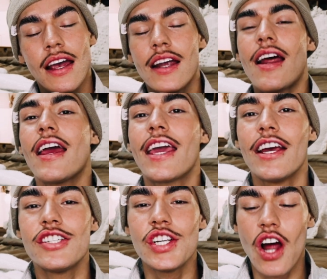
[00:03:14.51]
and I
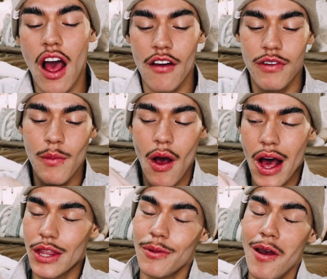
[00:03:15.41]
kid you not, from
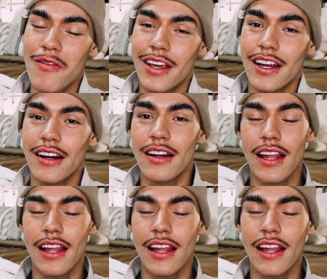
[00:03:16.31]
all the way over here,